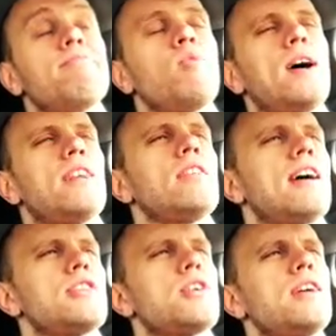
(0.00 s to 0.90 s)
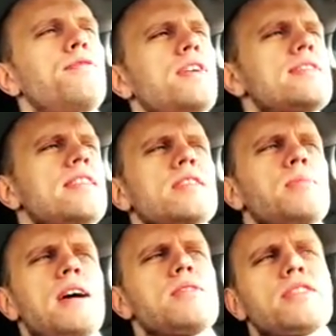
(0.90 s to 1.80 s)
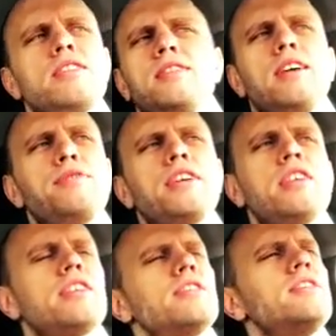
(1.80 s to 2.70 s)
why don't I try to fix it in the browser? I figured.